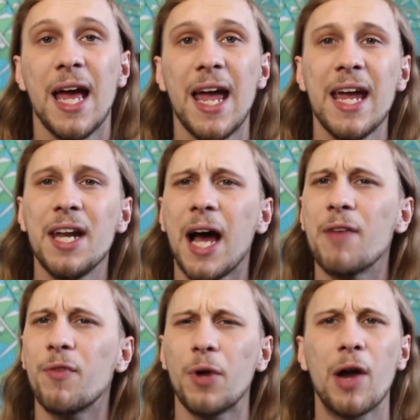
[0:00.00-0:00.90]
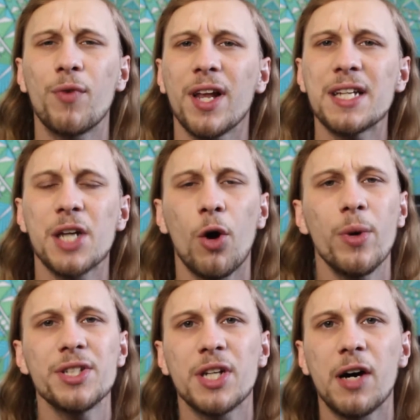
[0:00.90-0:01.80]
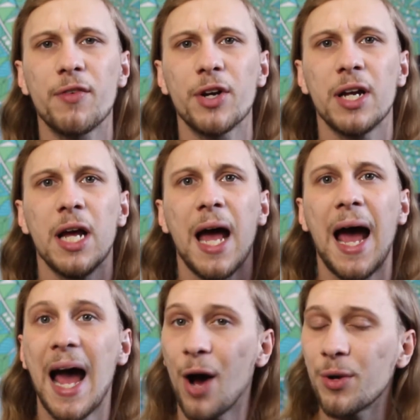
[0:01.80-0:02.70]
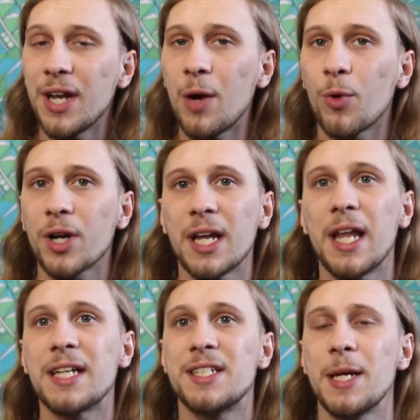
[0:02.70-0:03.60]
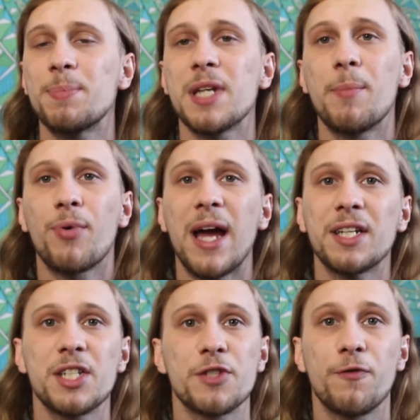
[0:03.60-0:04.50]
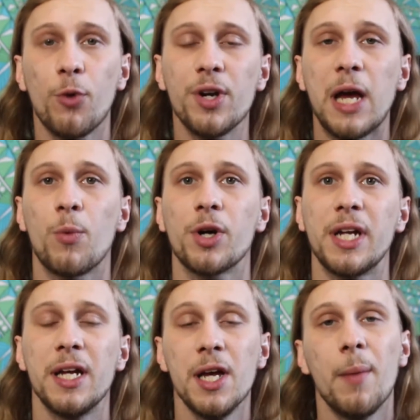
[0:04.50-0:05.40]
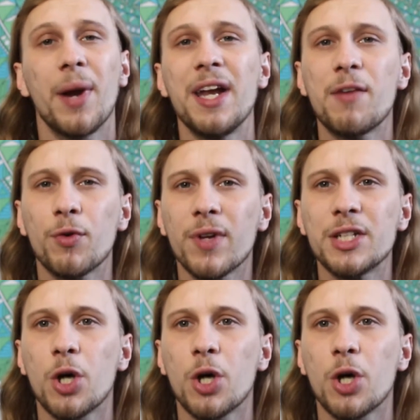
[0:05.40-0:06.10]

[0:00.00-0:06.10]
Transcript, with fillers: and I've, I realized I always covered how to network and like tips and practices for networking, but I never really